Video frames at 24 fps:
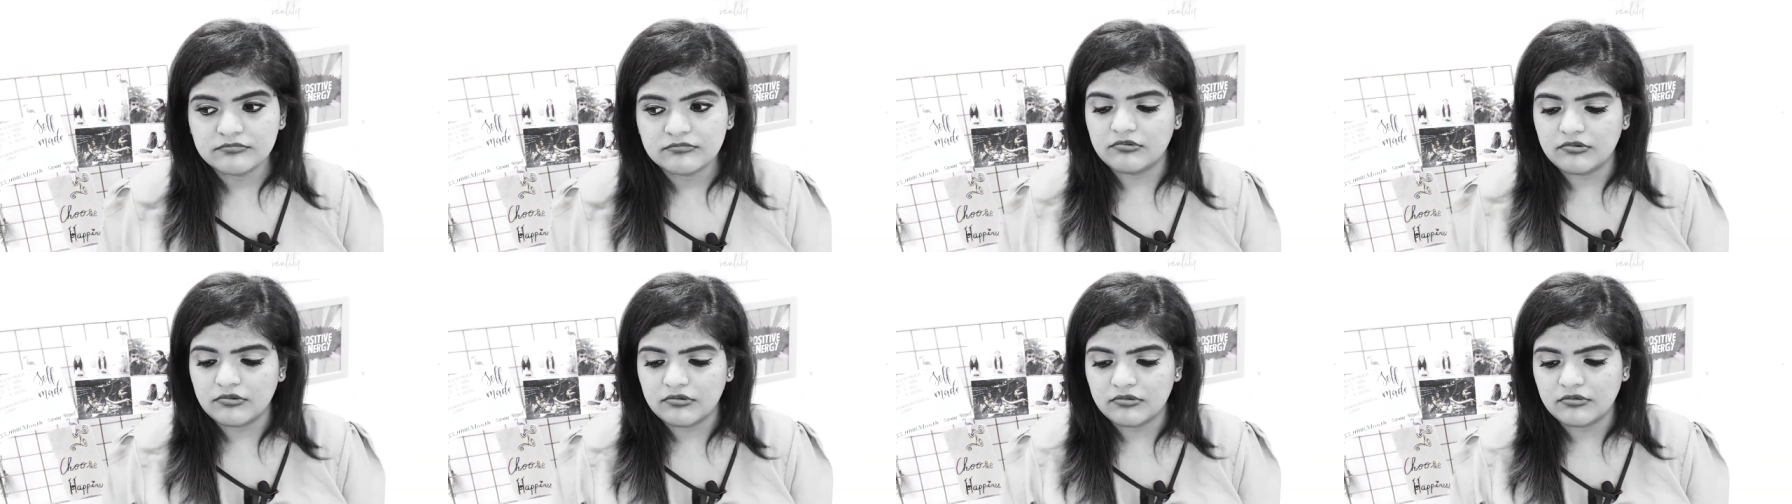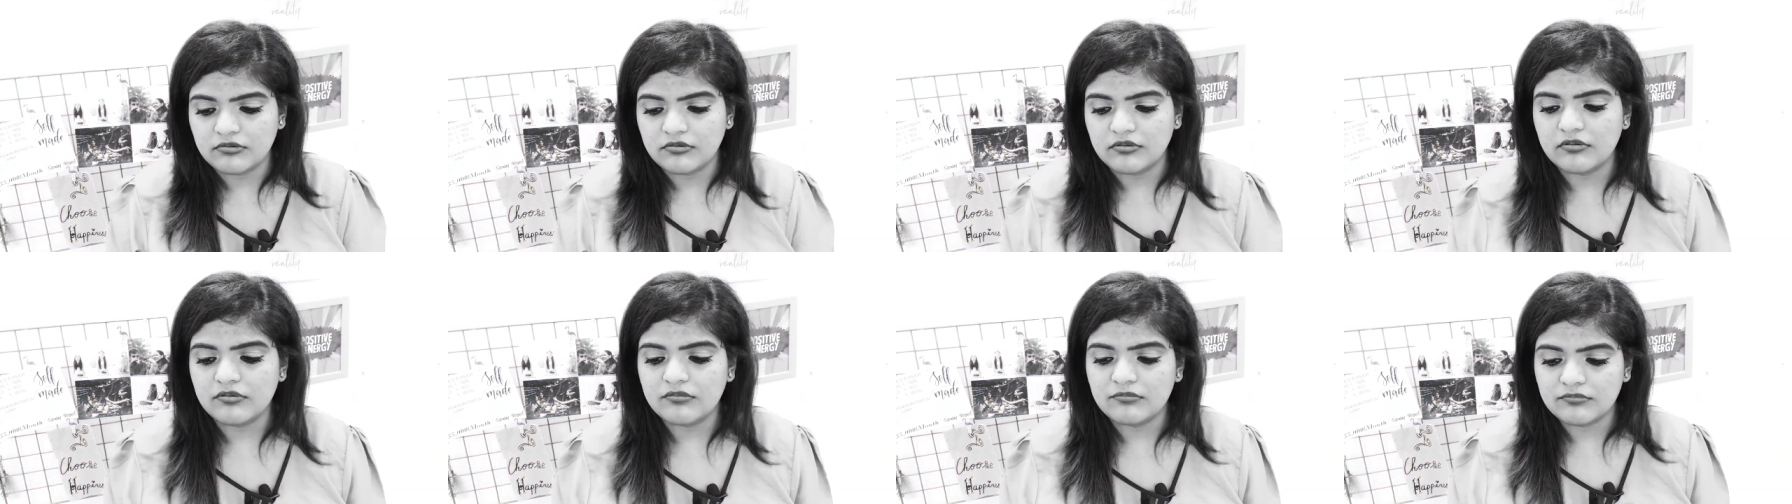
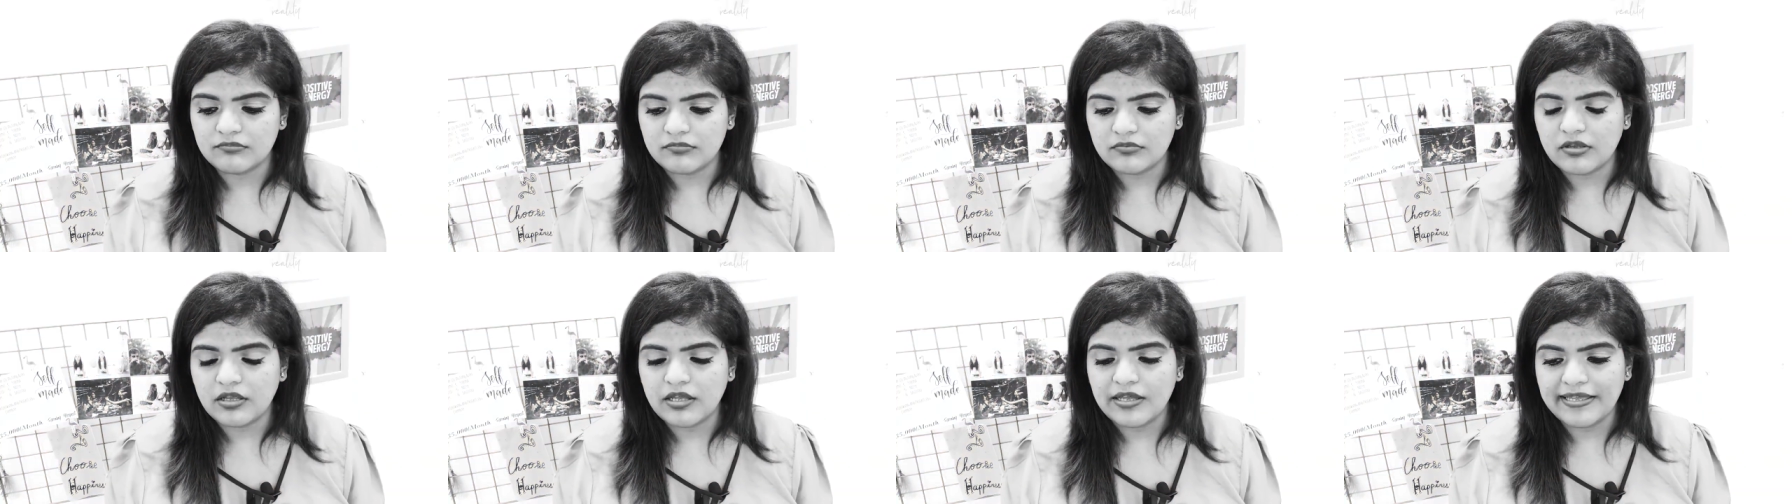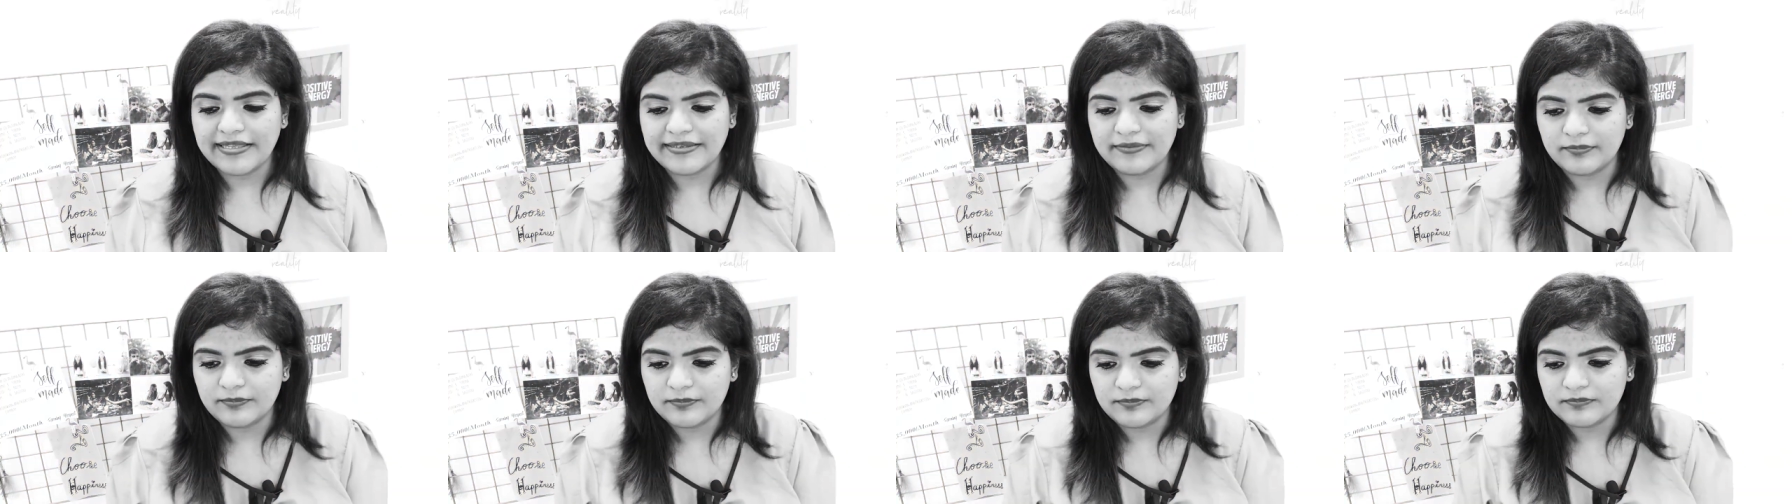Uh,
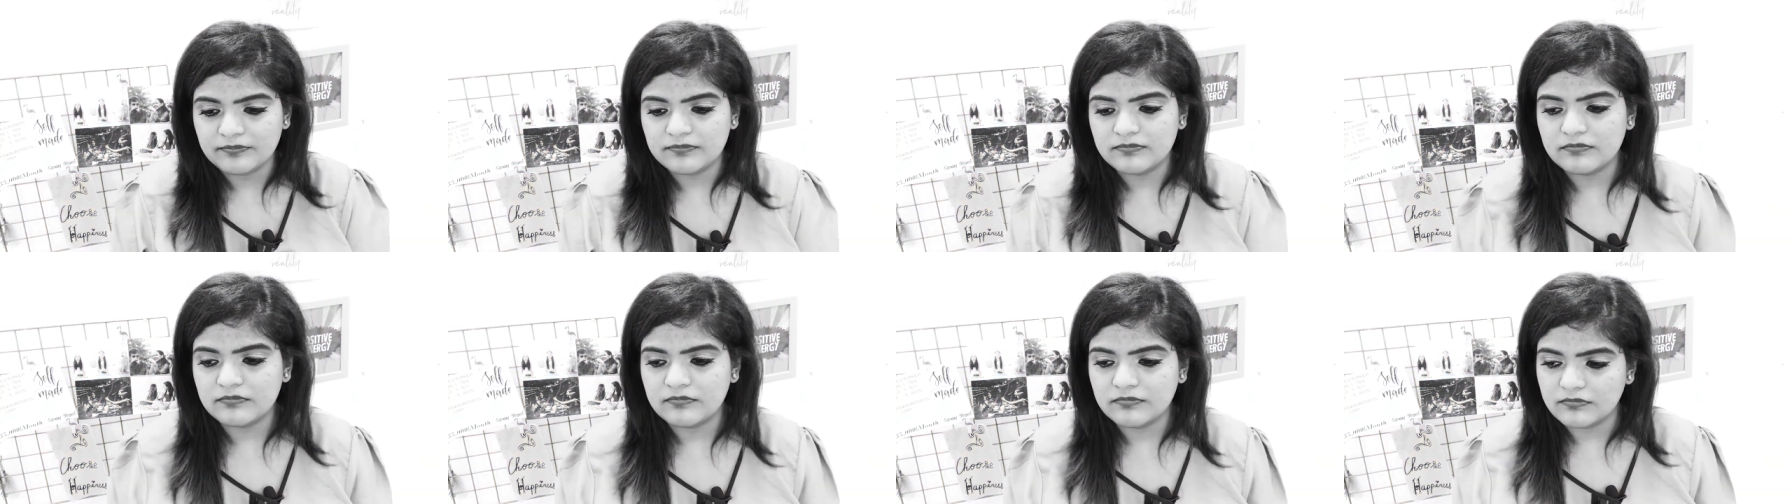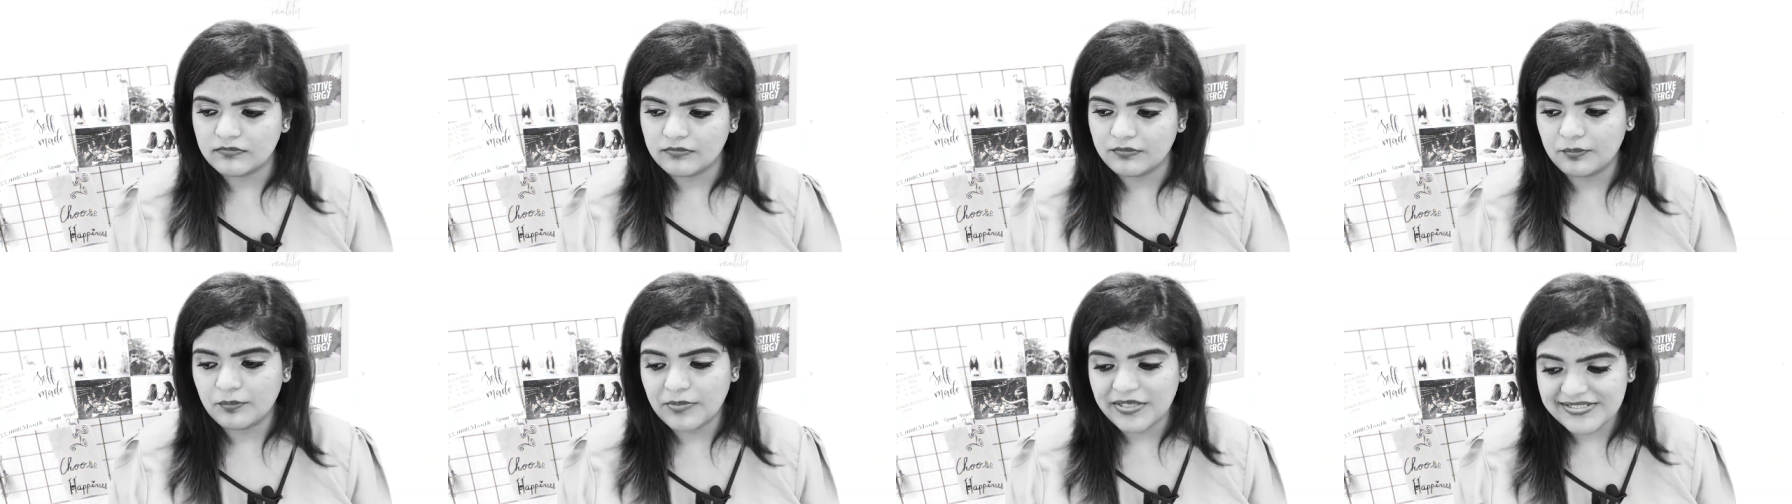hi,
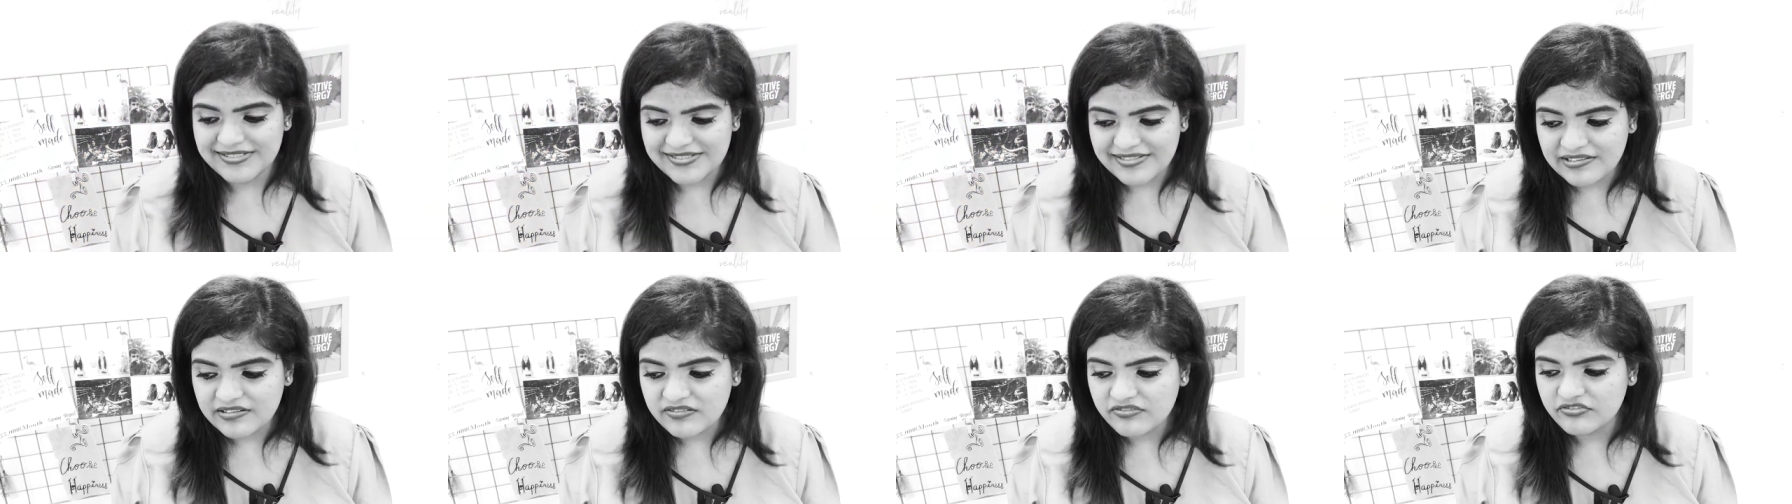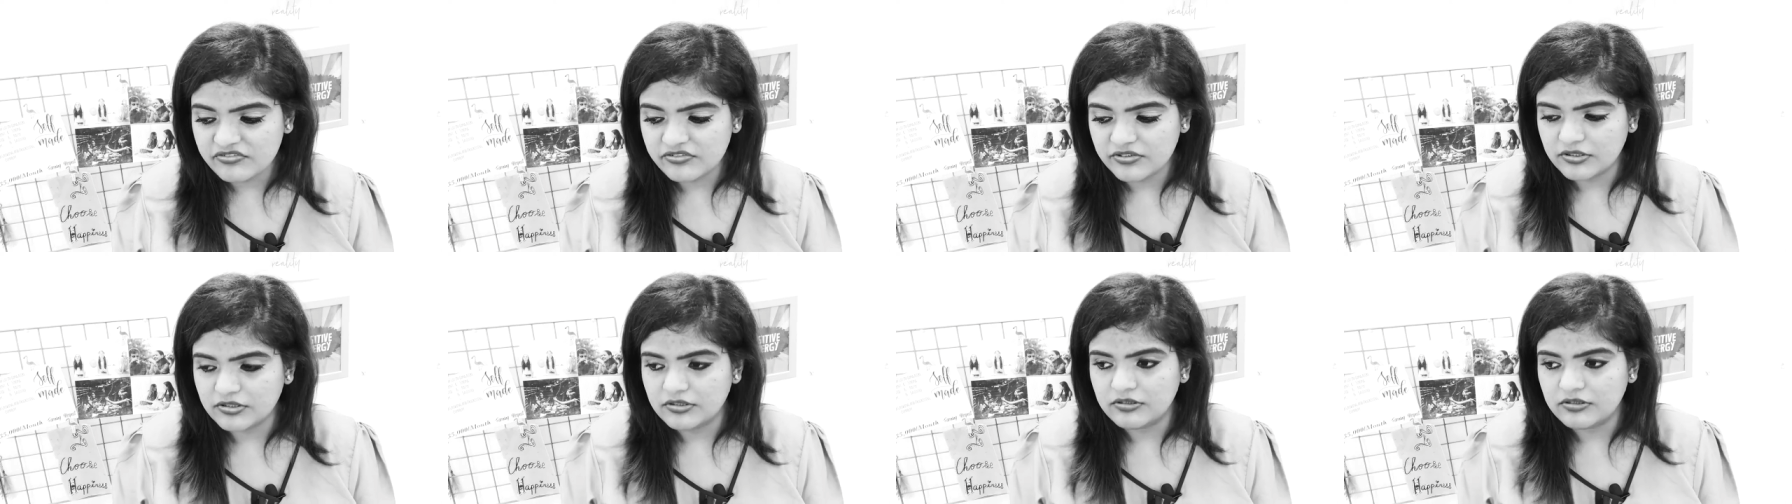myself